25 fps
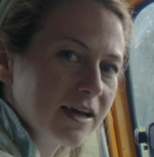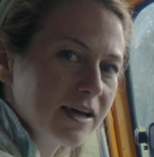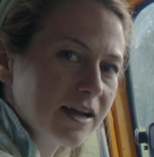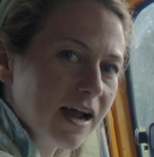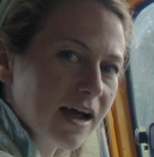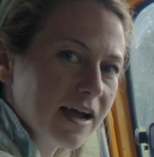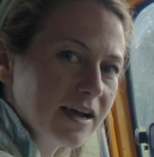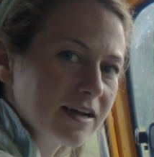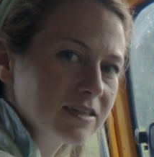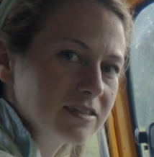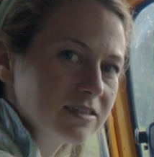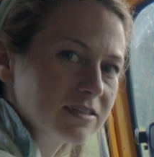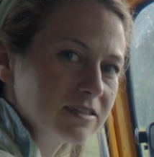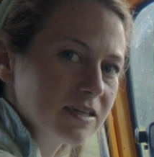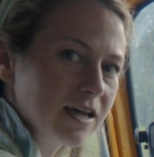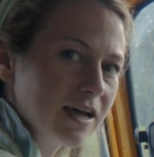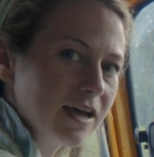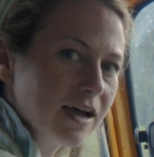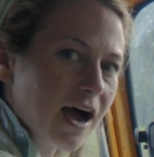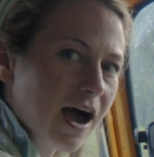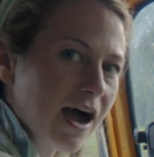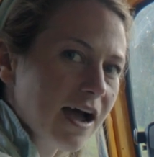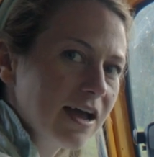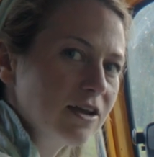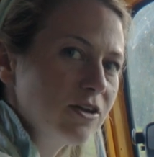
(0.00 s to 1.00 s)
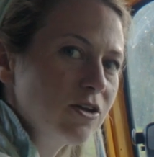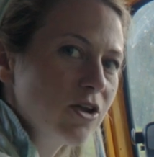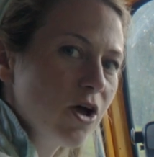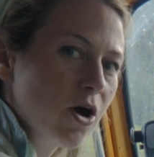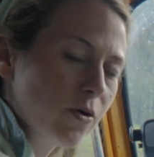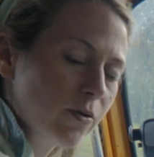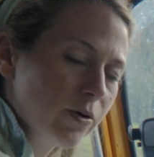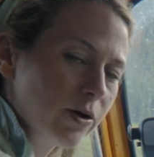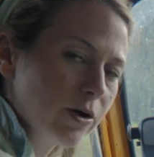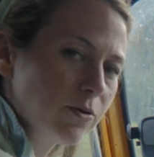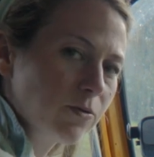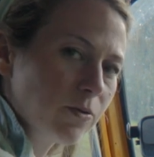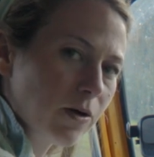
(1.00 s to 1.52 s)
And I can say I
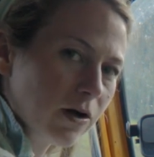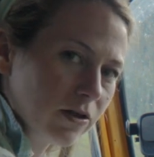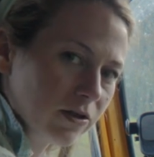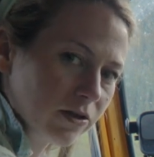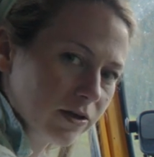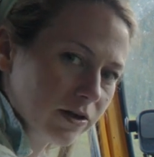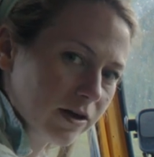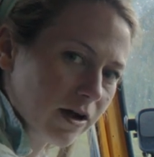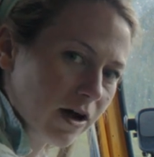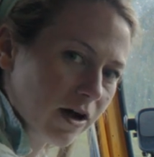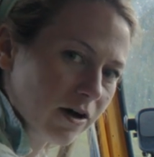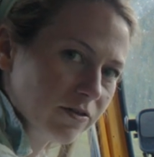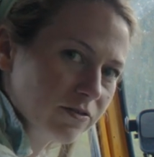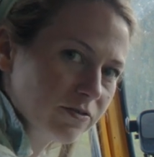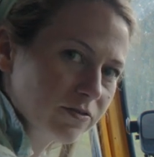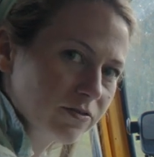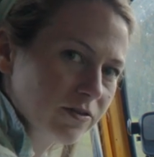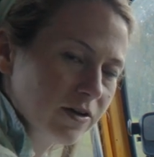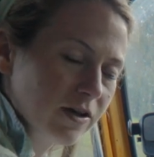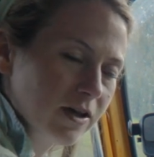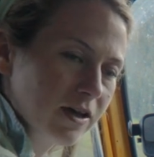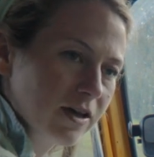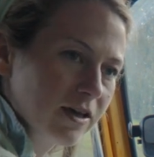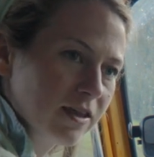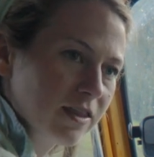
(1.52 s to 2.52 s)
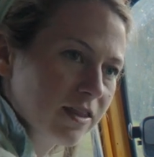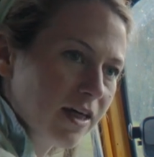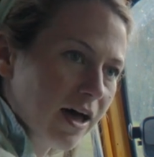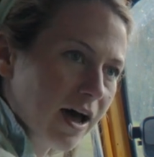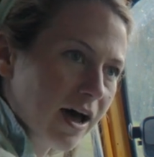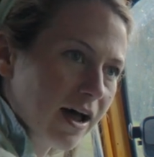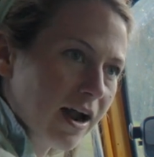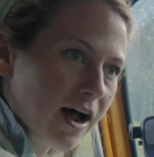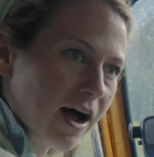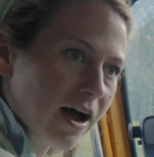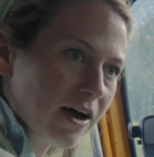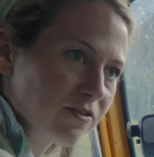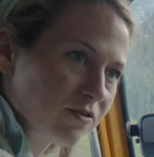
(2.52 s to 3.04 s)
know it well enough
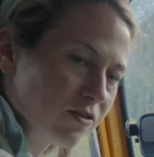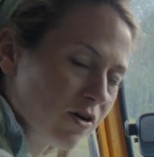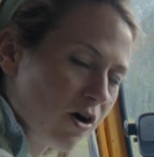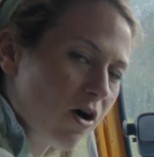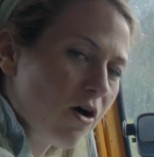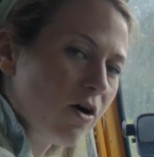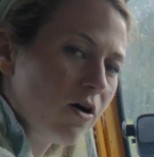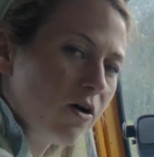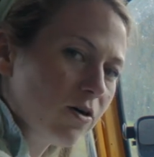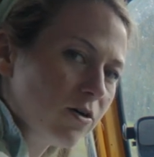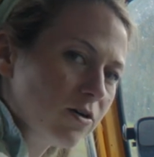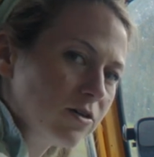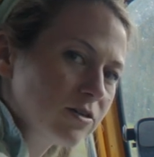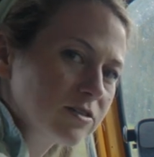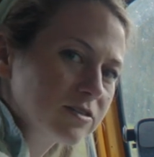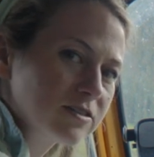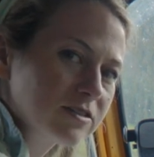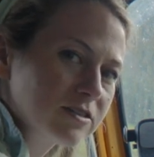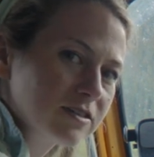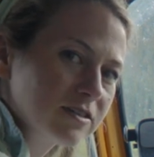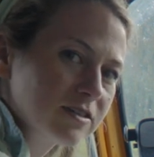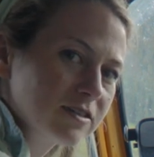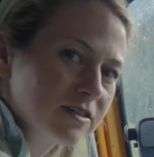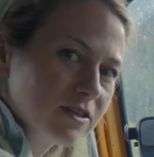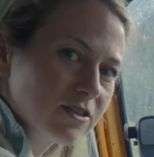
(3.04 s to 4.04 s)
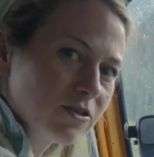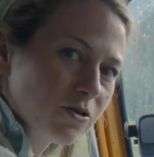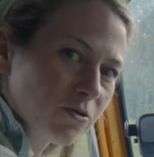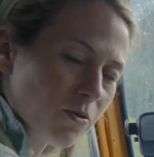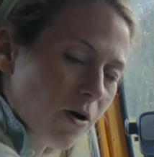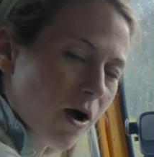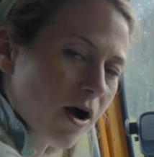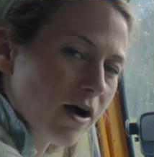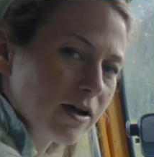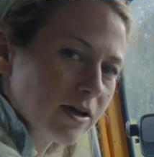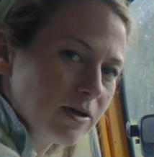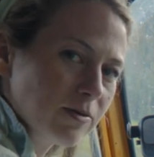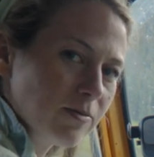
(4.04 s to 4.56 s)
that I've called the
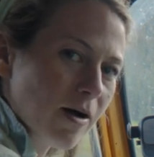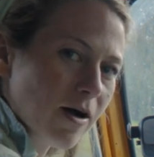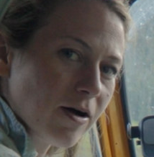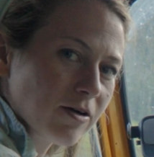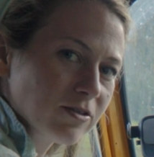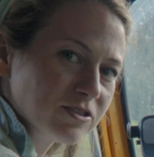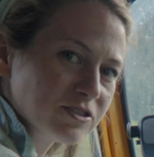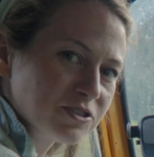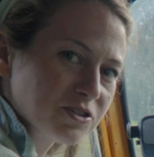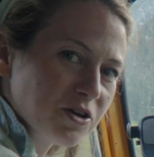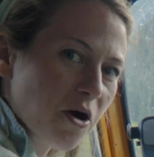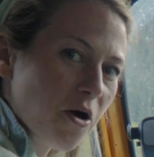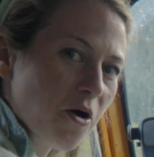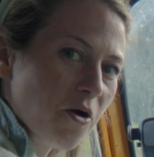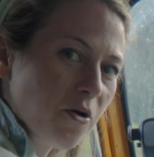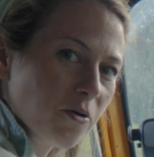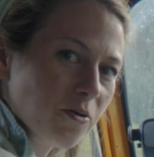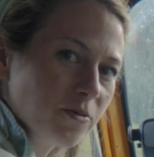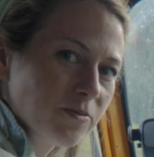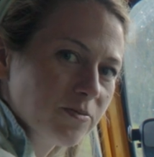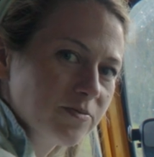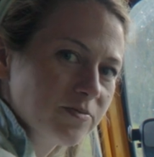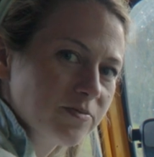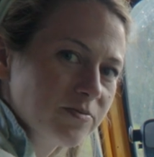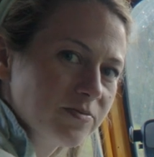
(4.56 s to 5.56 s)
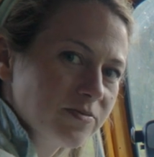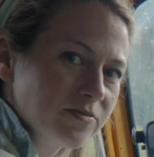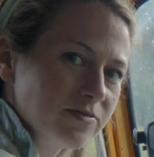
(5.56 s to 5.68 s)
Rocky Mountains home.